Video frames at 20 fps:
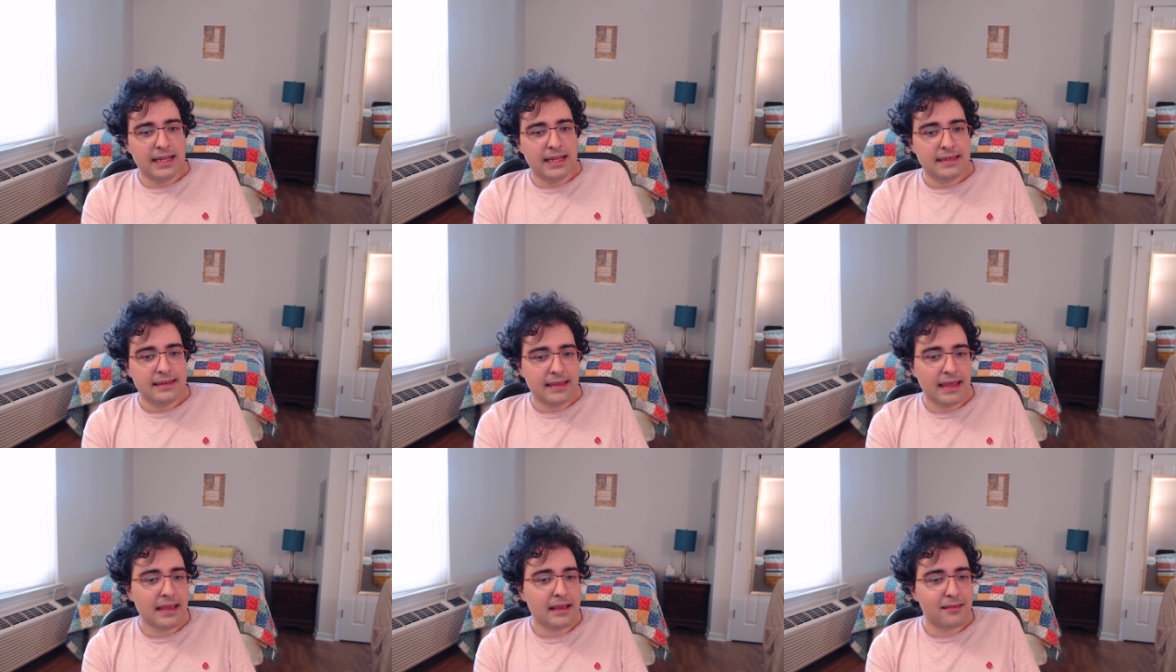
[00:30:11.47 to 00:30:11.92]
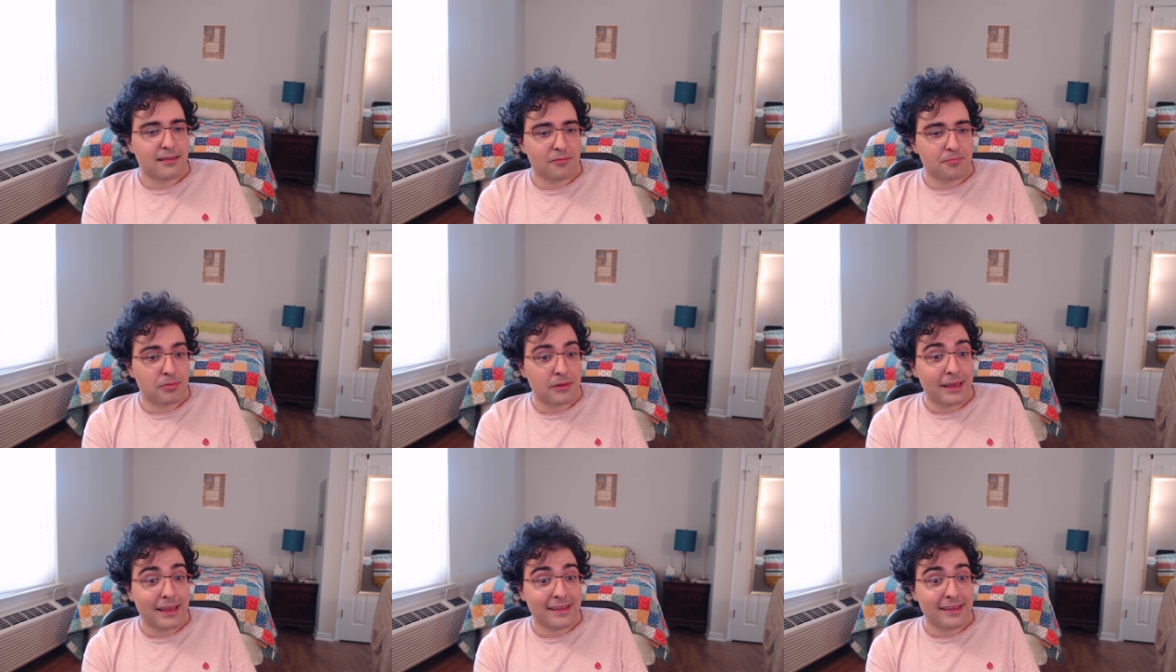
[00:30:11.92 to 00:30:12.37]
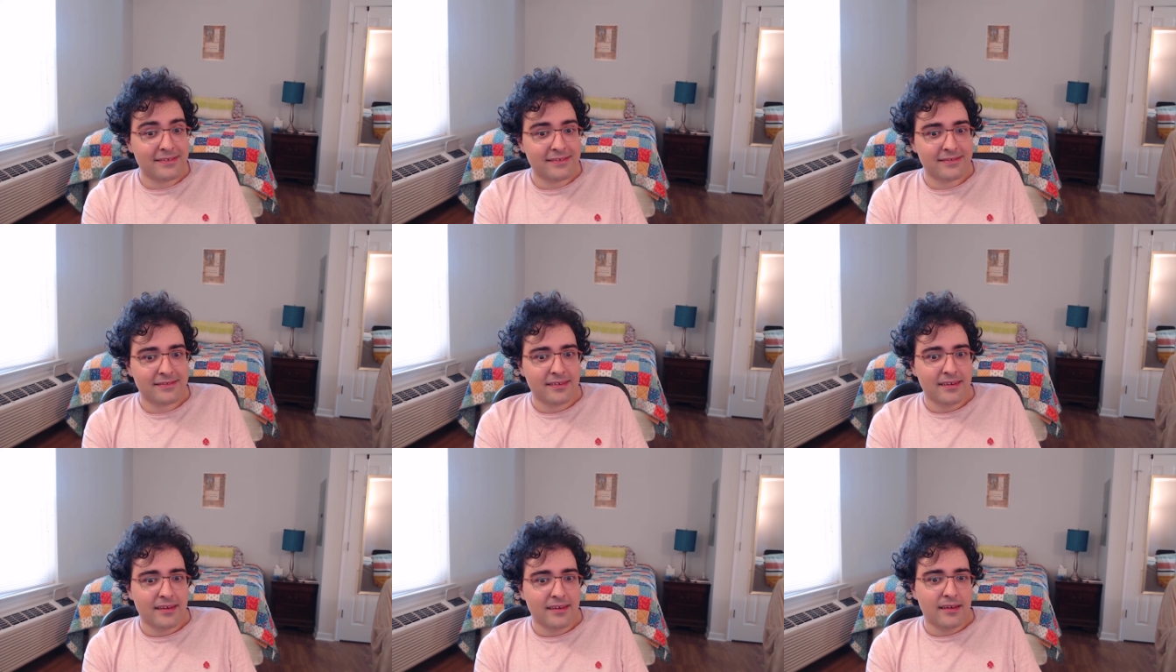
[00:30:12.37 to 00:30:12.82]
takes
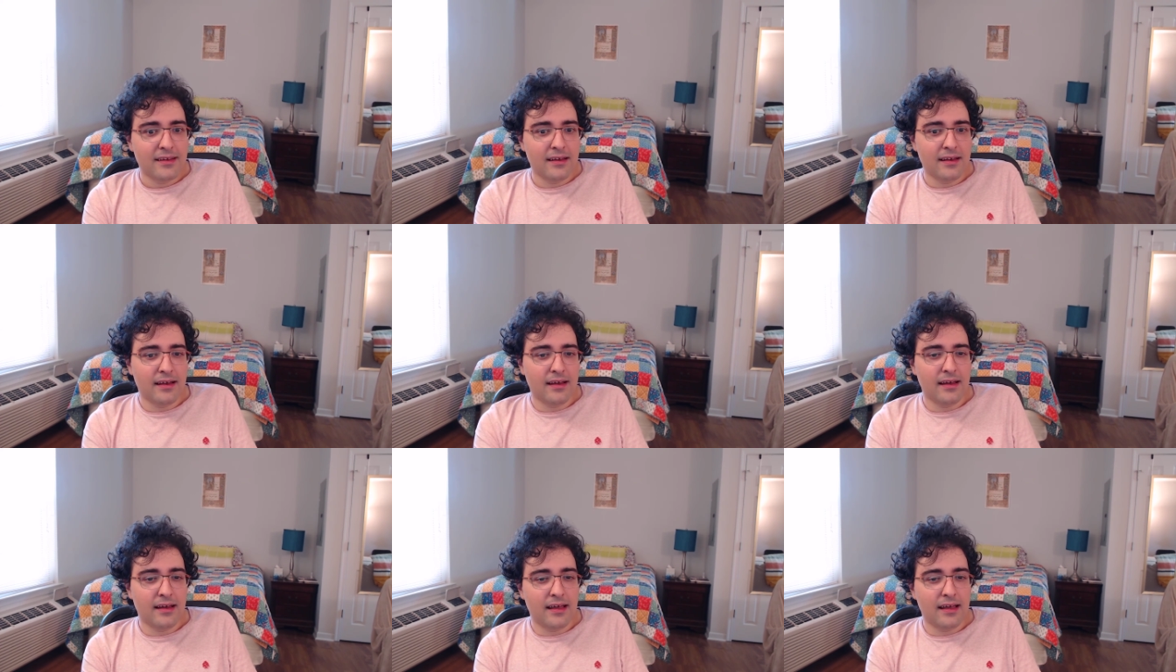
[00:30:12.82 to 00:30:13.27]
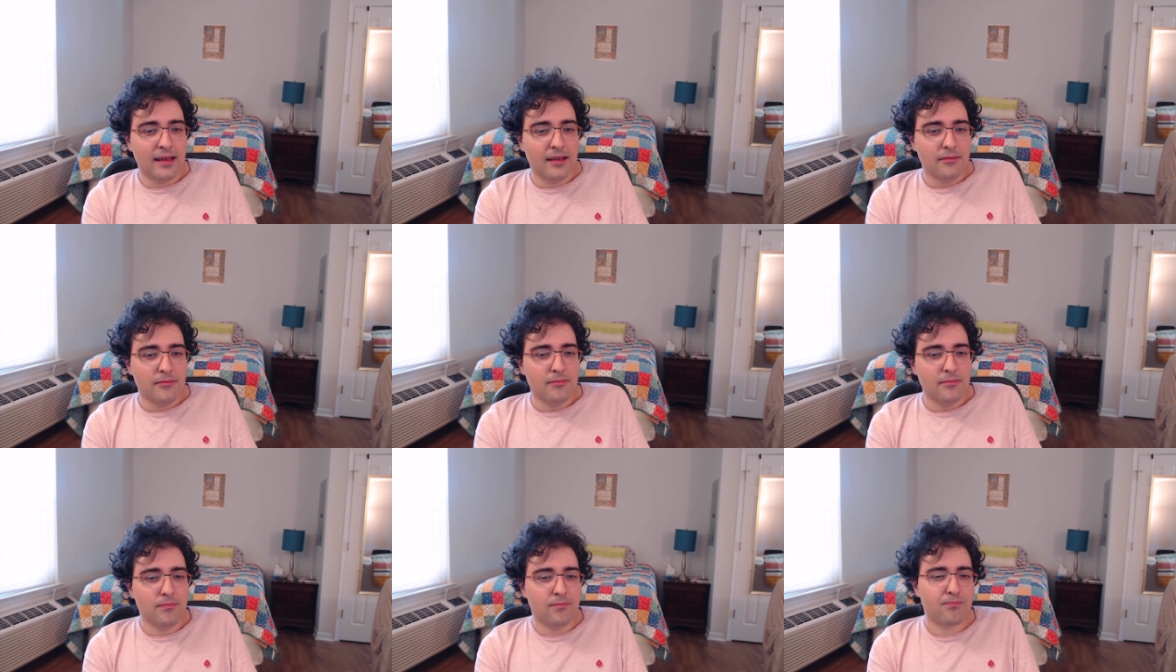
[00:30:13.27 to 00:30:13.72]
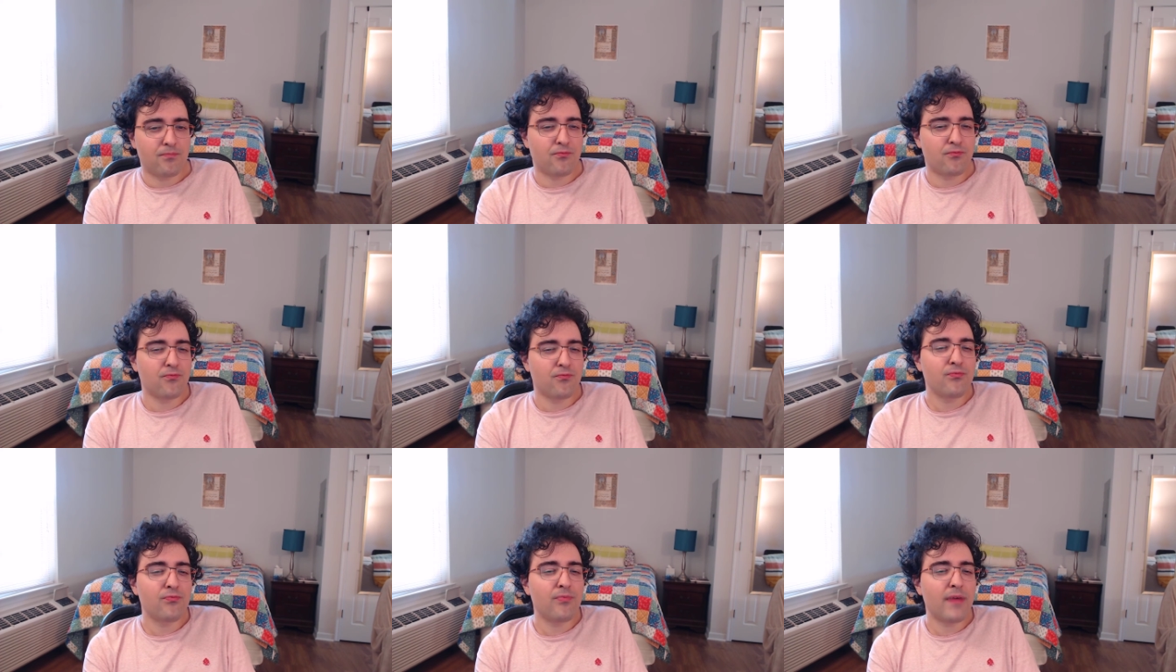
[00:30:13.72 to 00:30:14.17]
place
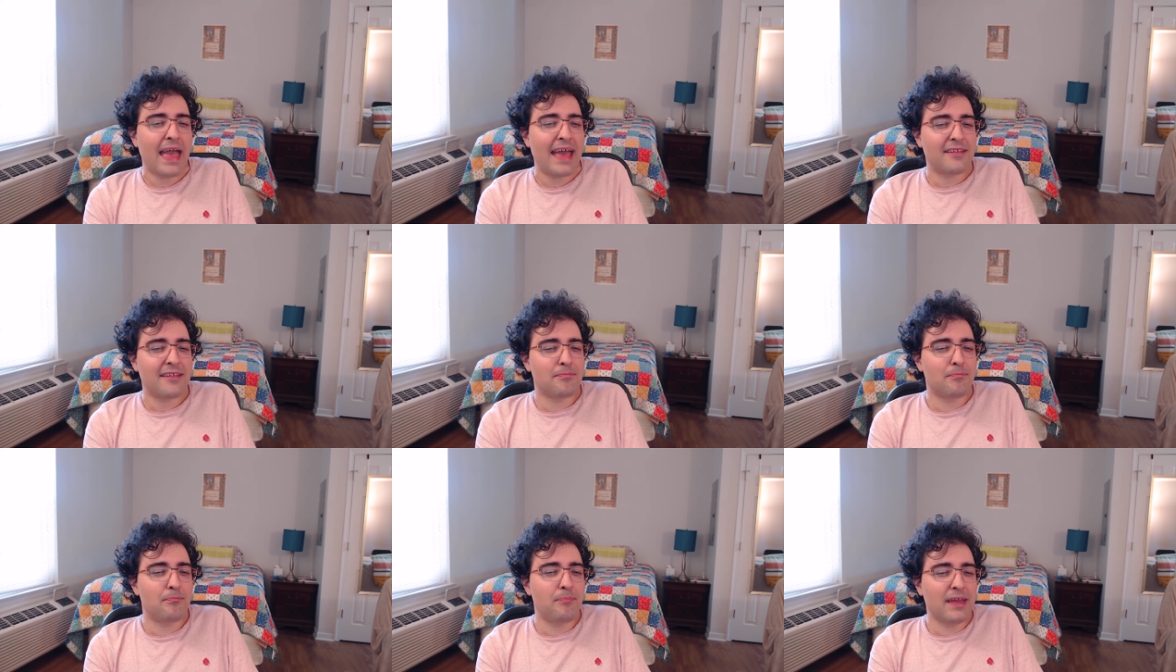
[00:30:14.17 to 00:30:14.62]
at